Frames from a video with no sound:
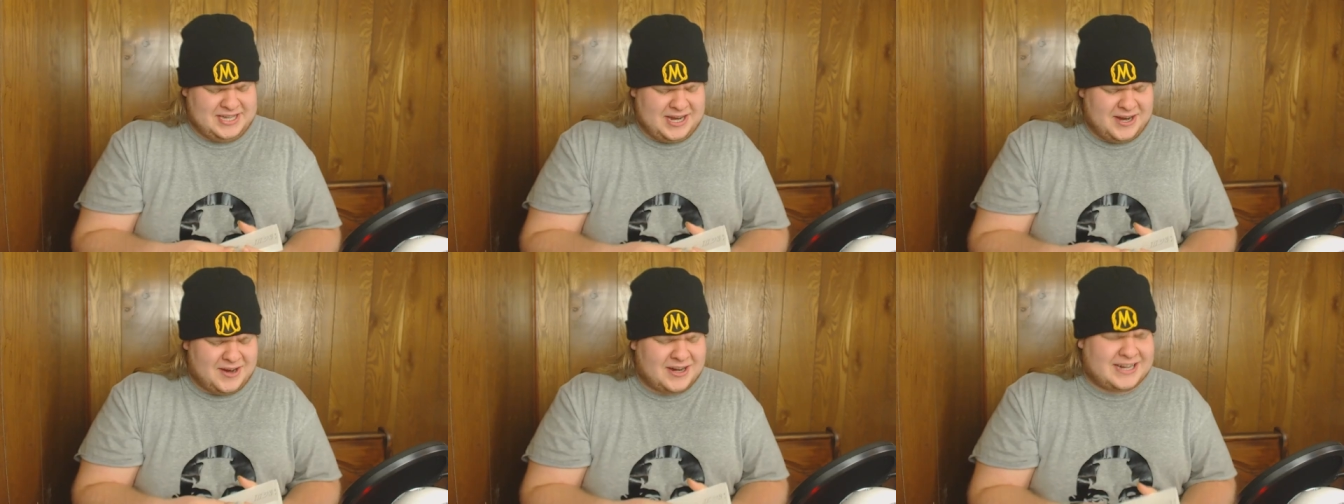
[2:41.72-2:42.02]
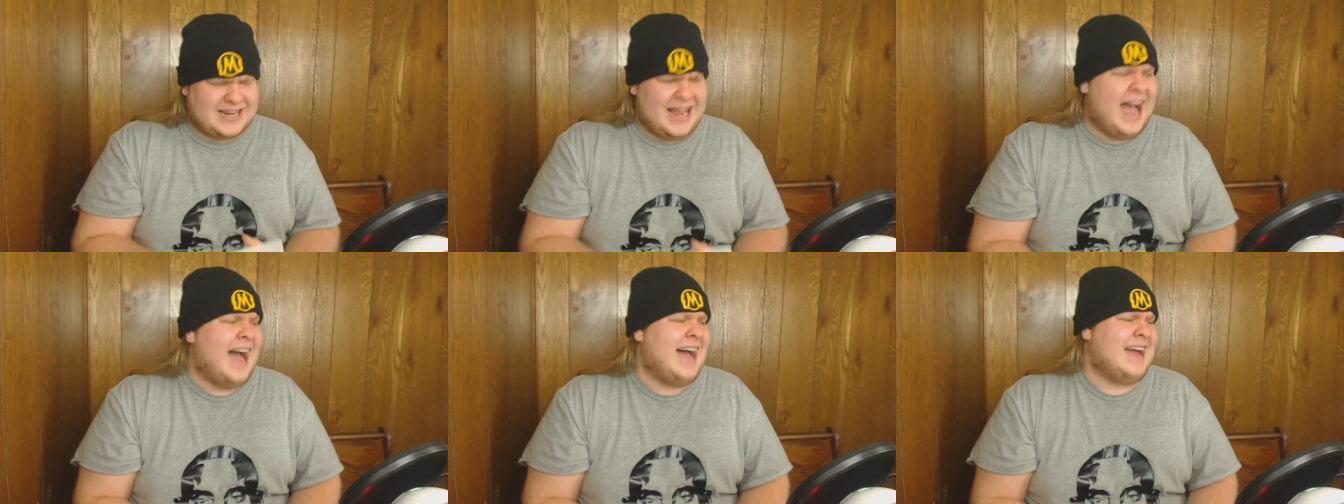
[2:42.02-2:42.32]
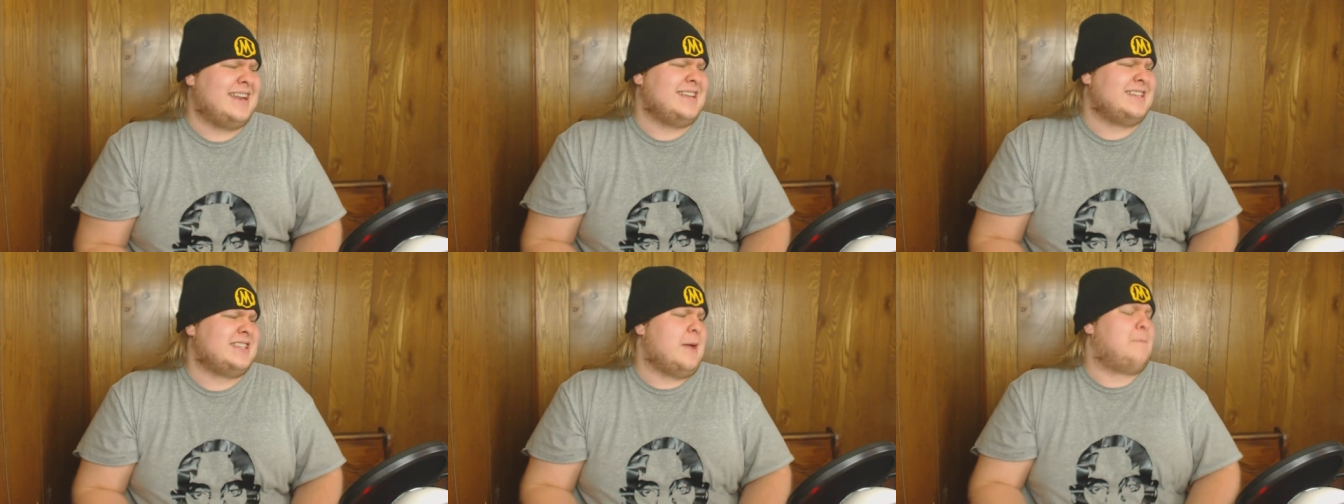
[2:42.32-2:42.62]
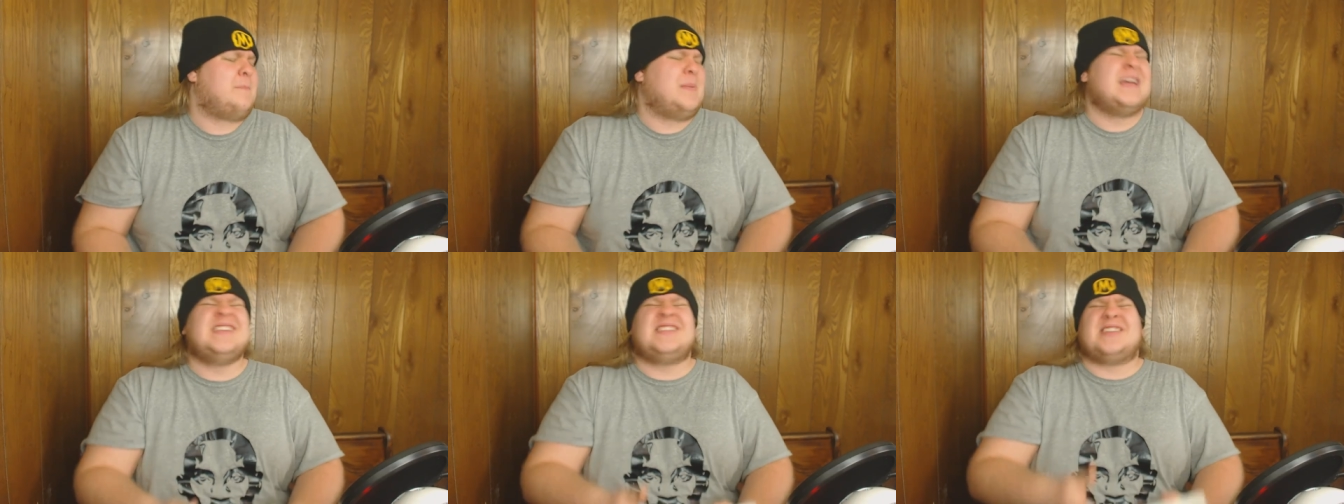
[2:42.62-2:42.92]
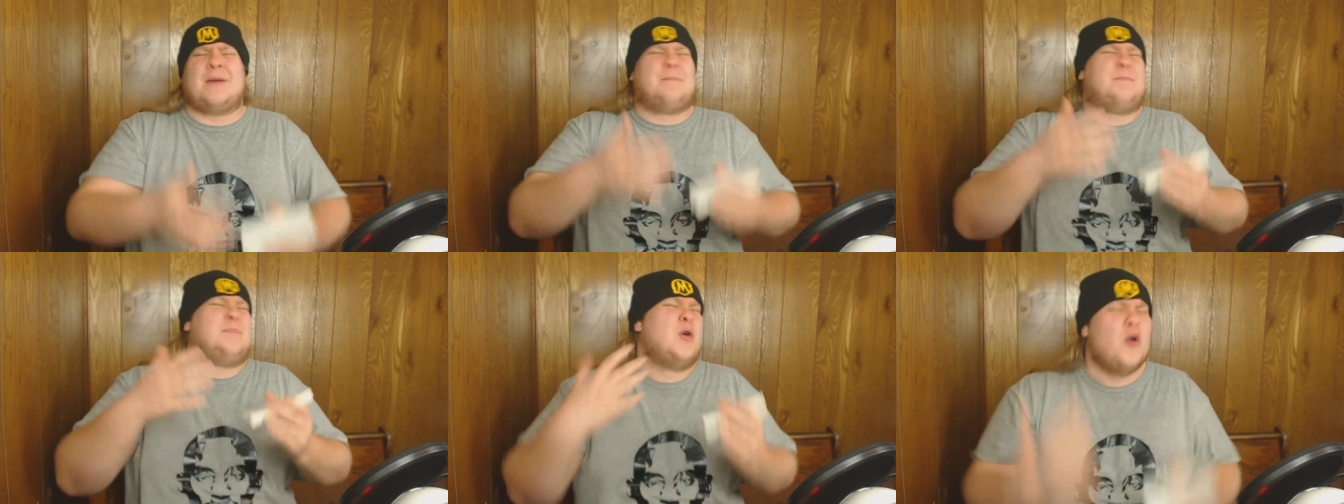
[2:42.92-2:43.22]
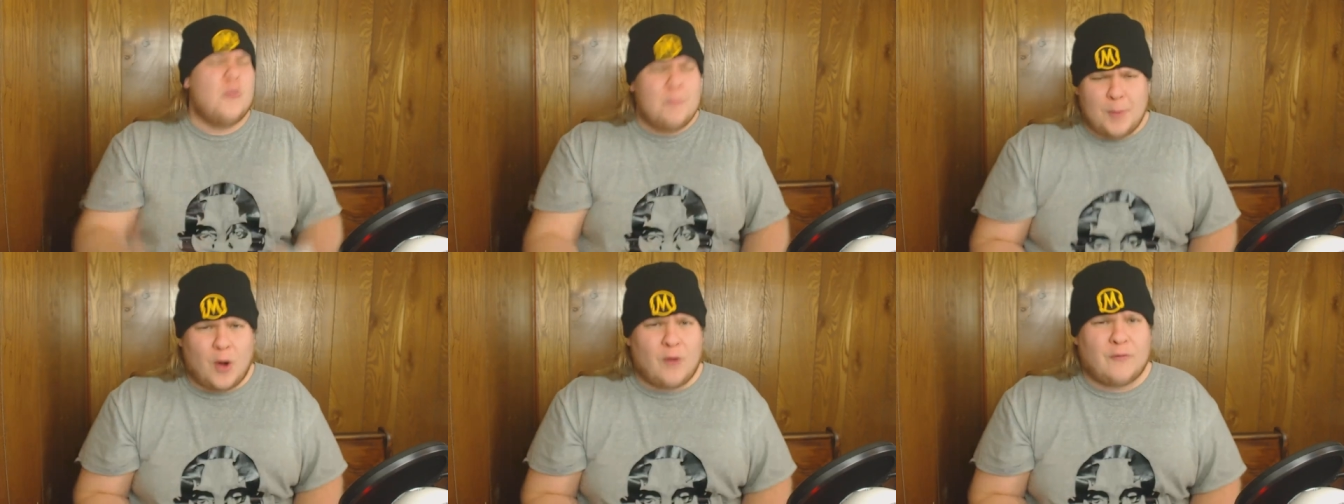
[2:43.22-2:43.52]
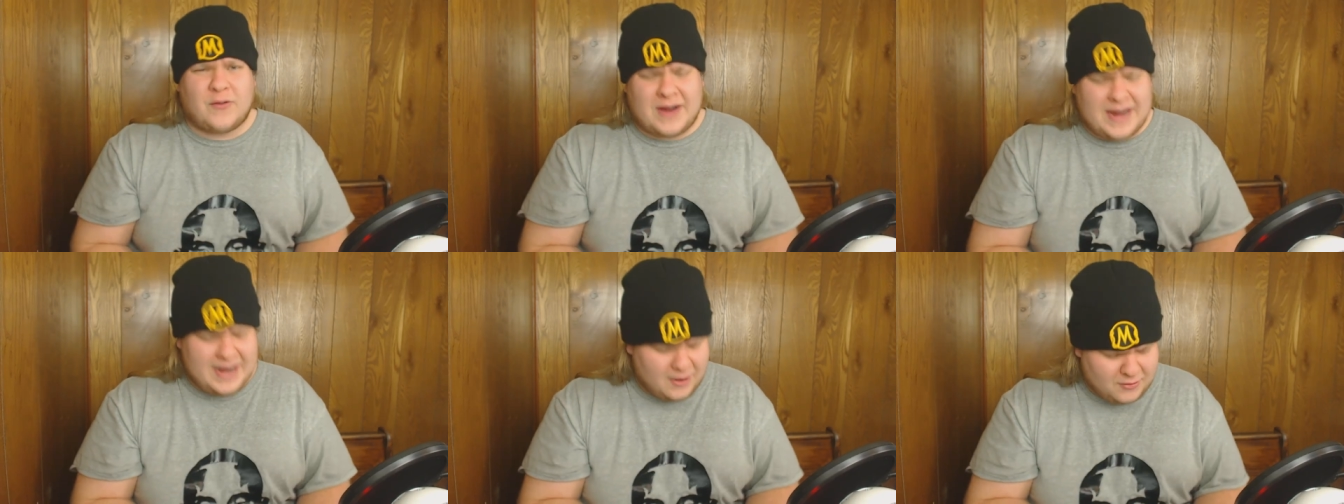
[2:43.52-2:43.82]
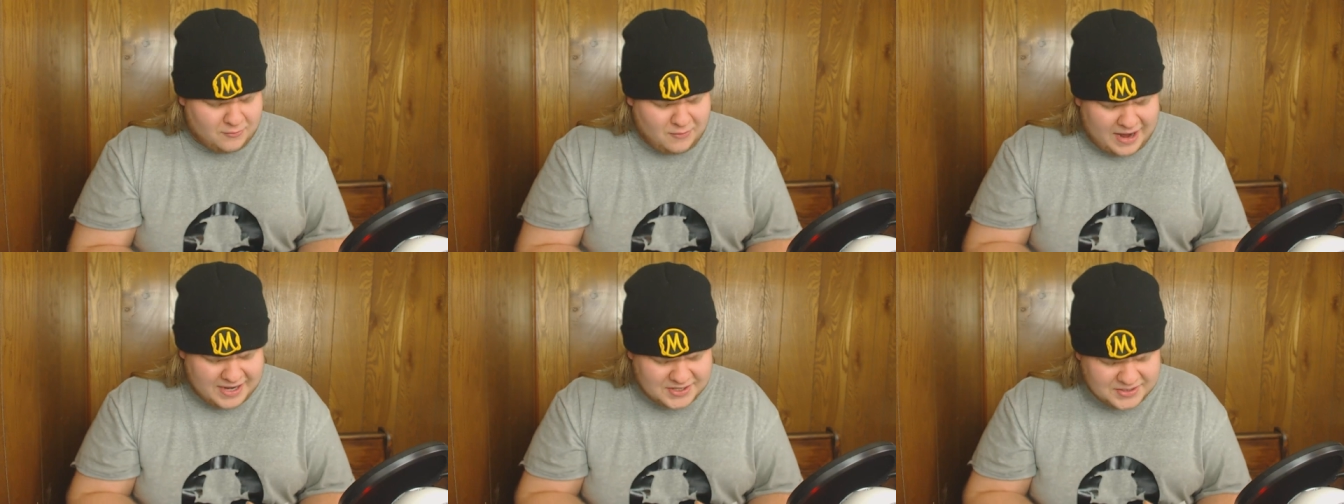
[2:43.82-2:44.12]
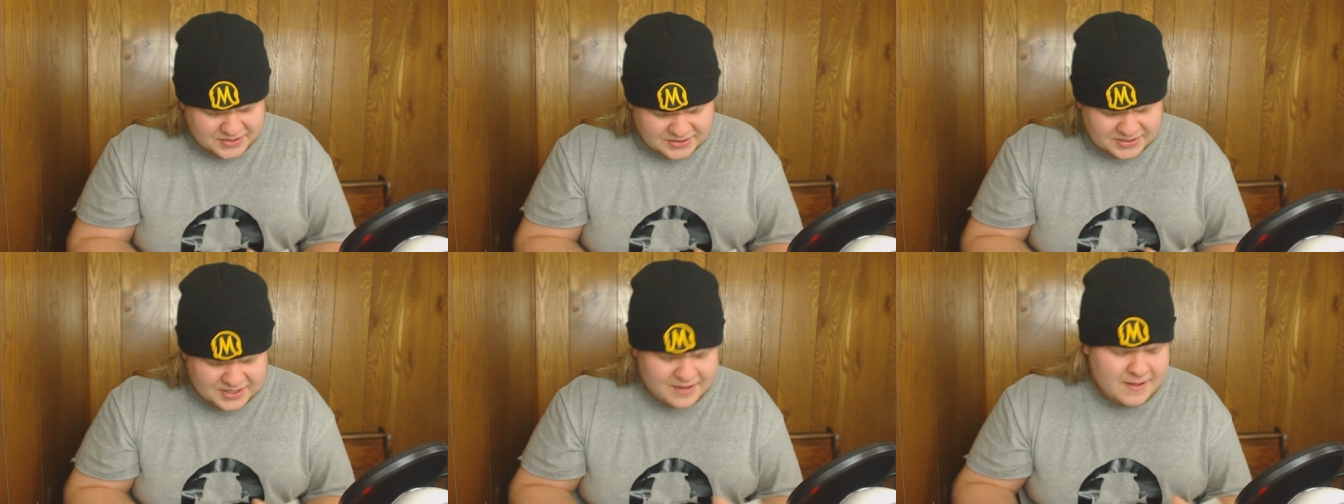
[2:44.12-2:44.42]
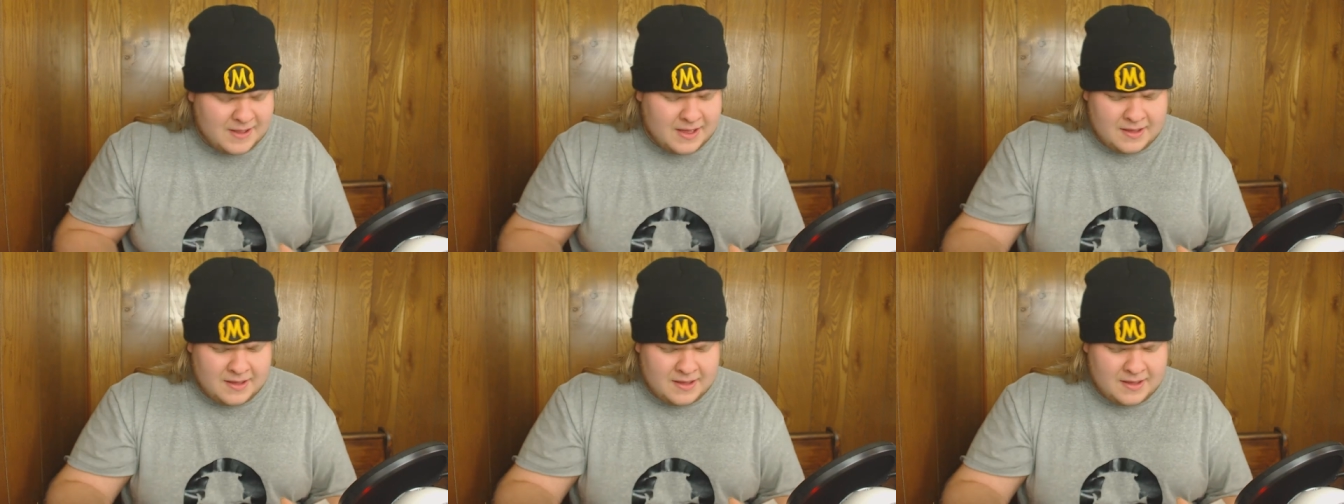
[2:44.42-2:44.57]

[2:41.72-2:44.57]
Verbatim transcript: Dear God, is a piece of poop over Aaron Rodgers?